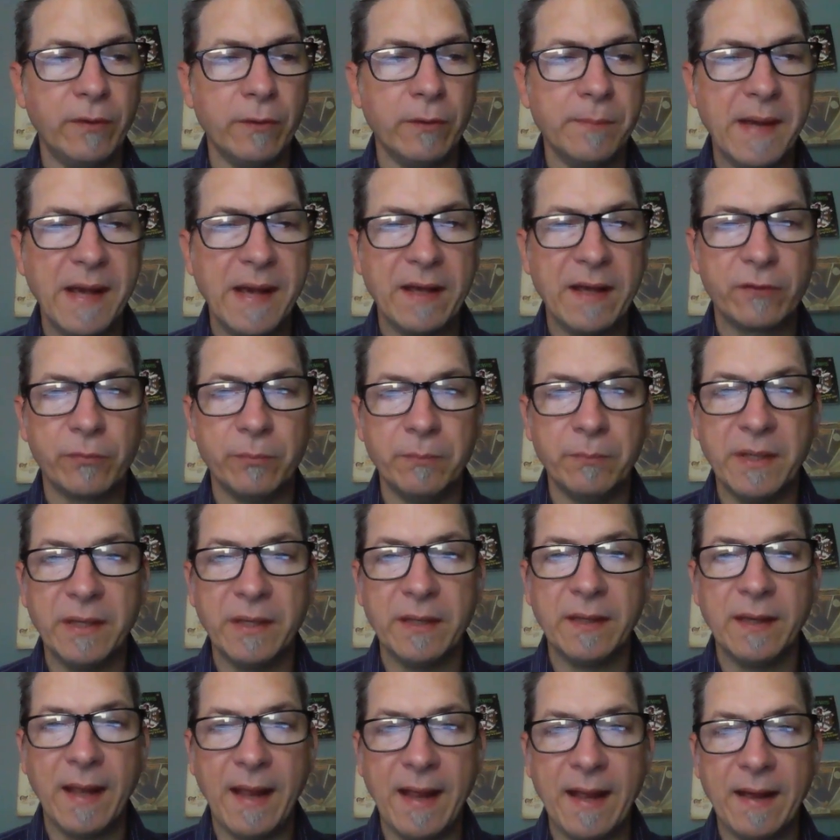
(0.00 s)
your max,
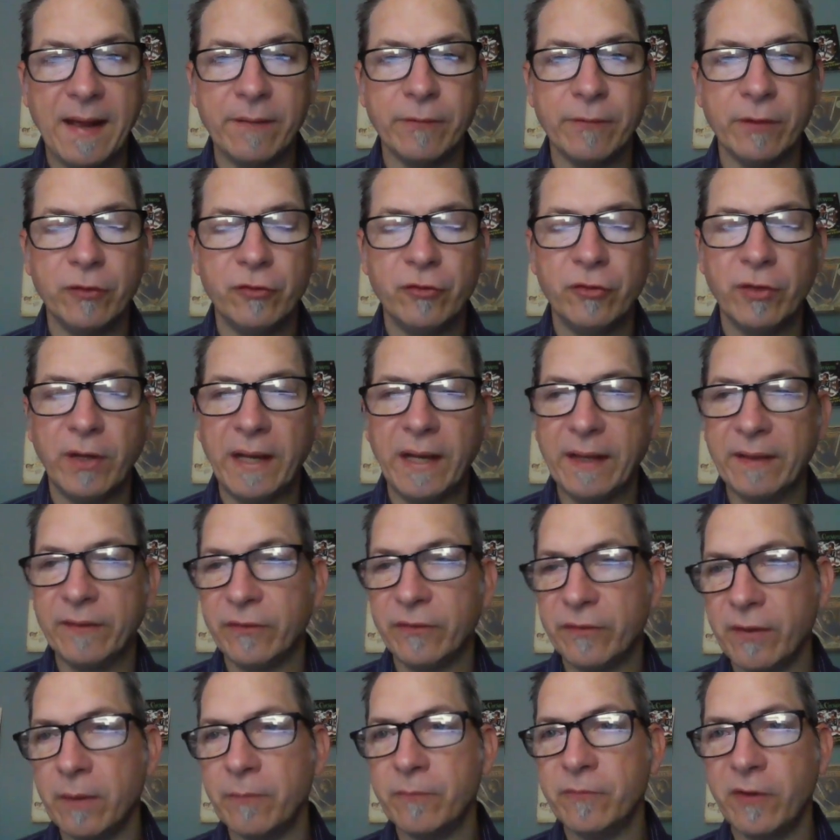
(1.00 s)
min, average,
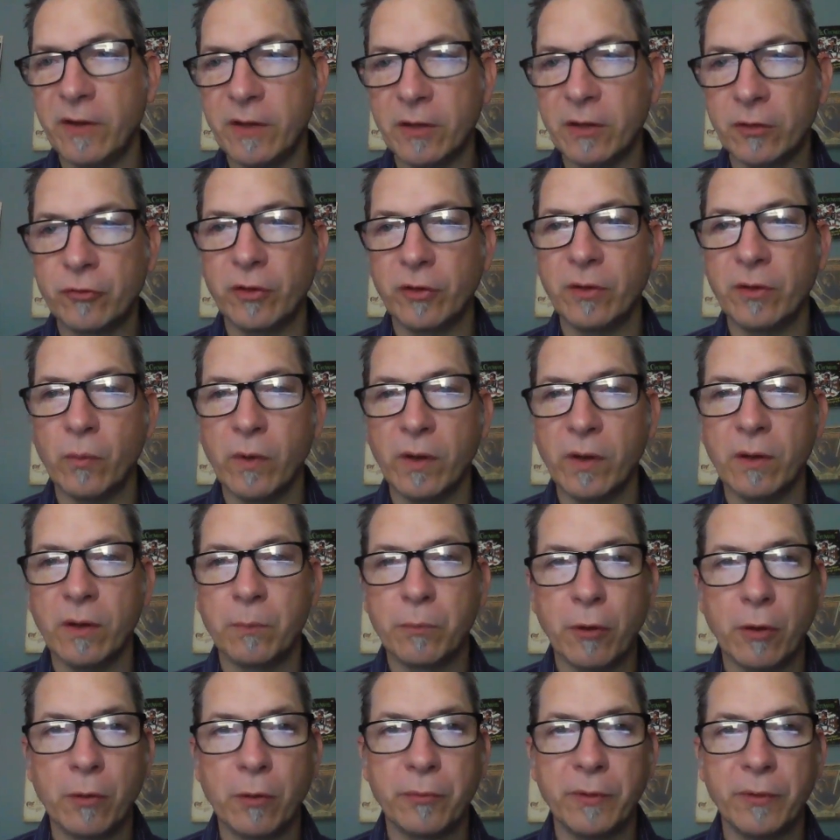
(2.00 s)
and sum function where
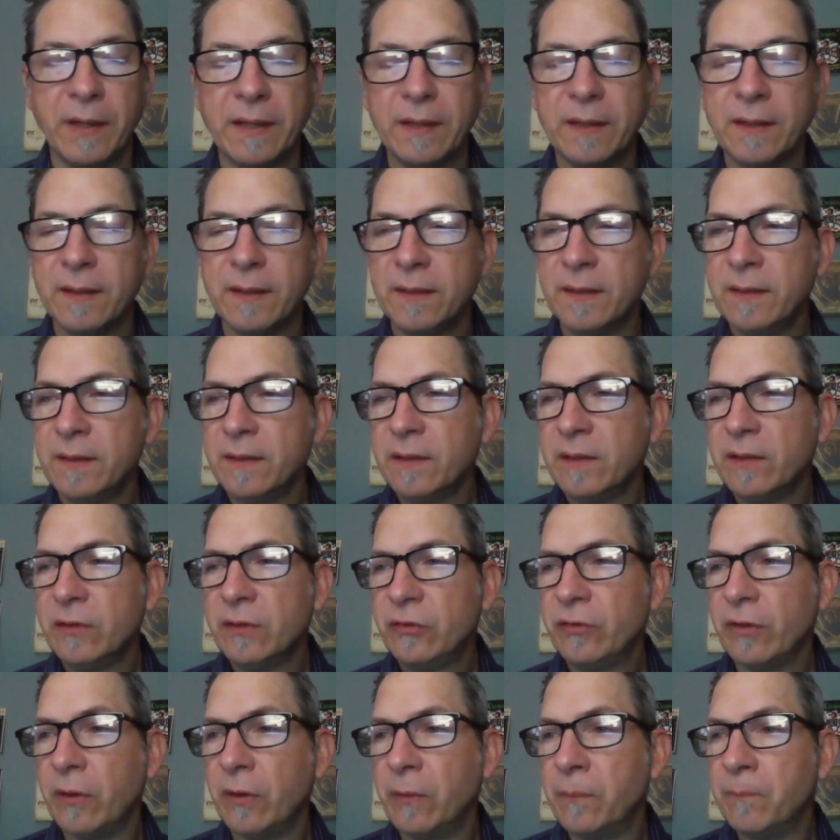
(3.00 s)
appropriate.
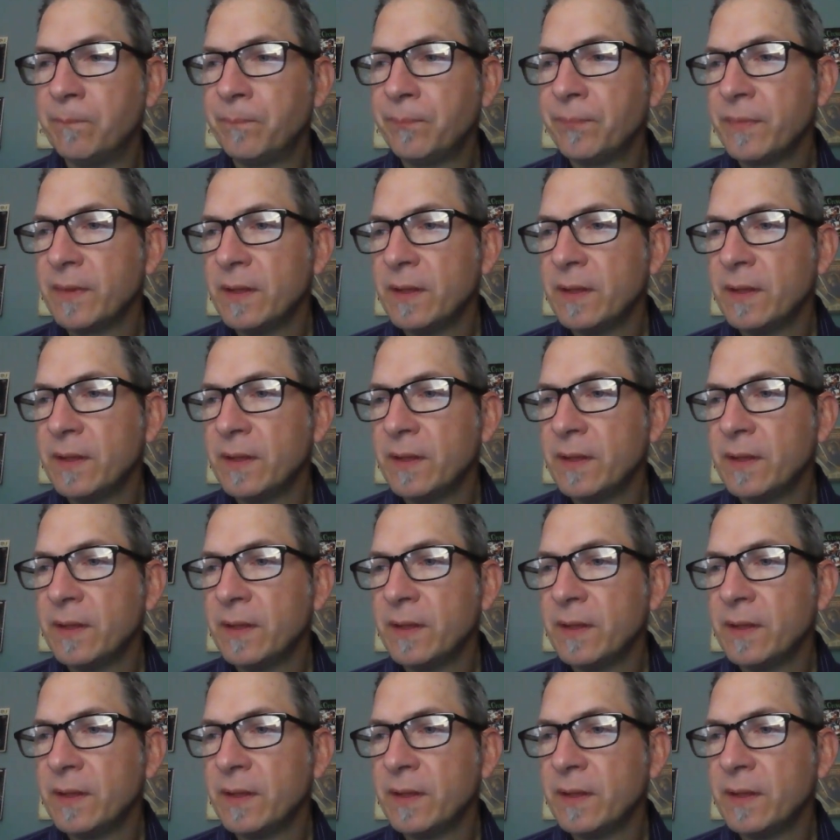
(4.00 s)
So